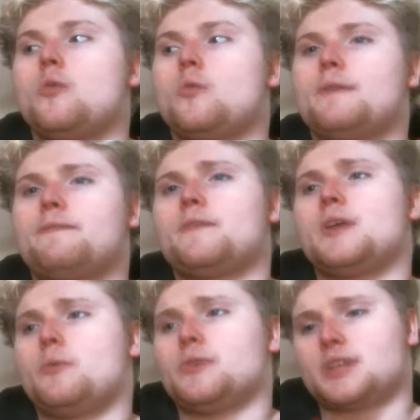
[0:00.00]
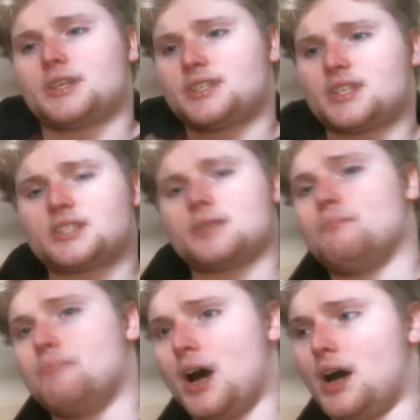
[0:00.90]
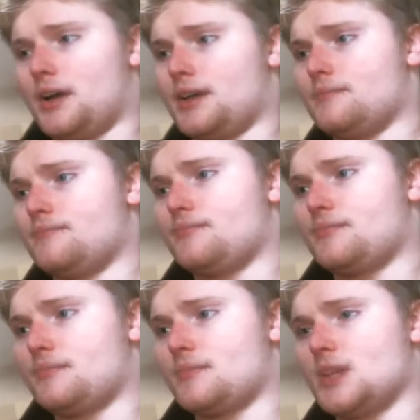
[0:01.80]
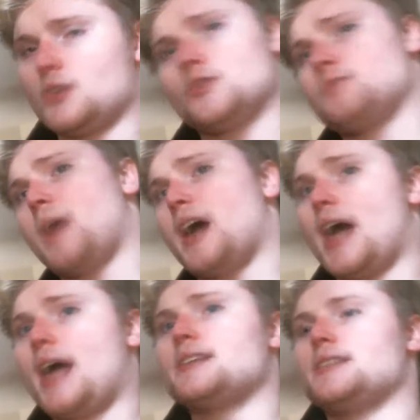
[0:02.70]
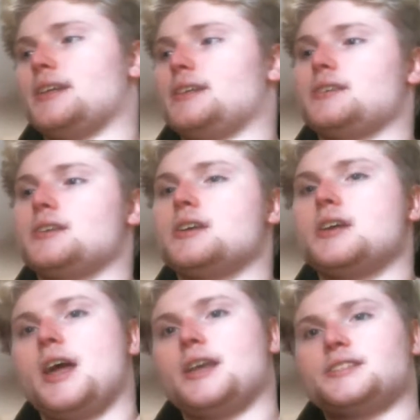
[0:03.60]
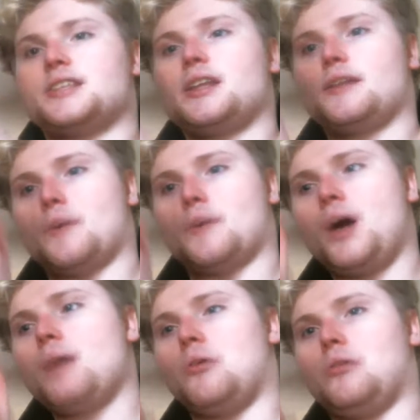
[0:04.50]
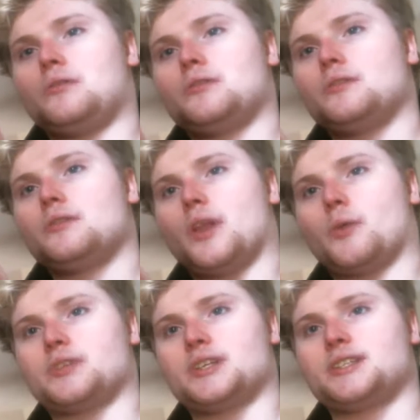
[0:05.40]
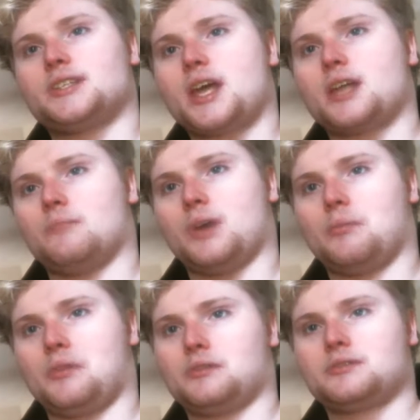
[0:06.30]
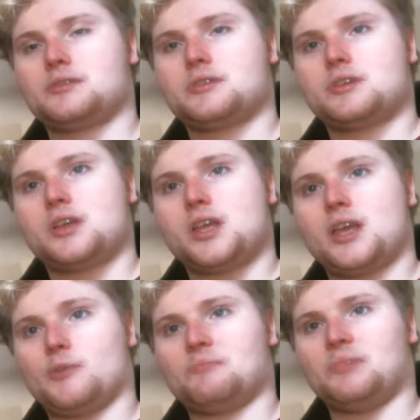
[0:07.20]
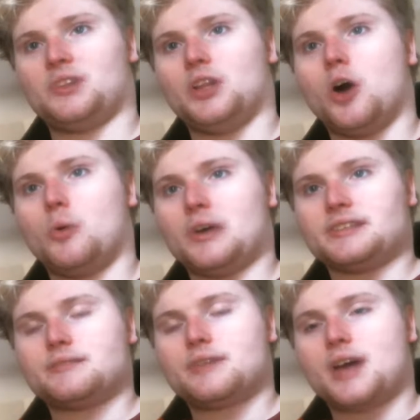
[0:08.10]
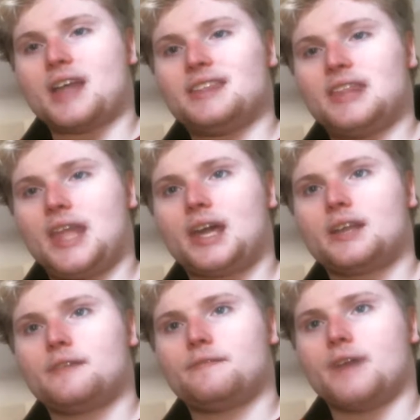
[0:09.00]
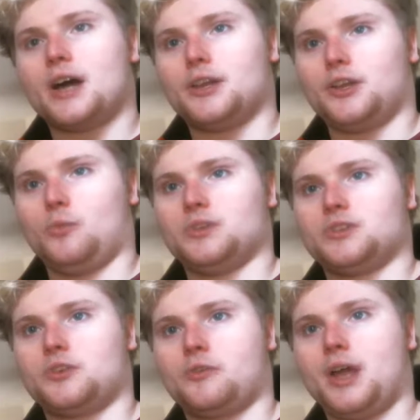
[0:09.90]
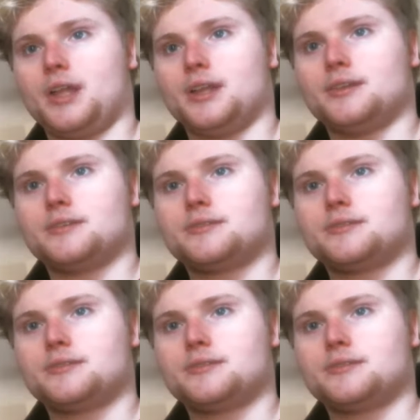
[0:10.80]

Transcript: it was a system bug. This was by accident. Instead of a bubble, there was a second bubble. It was below it. A negative value was created.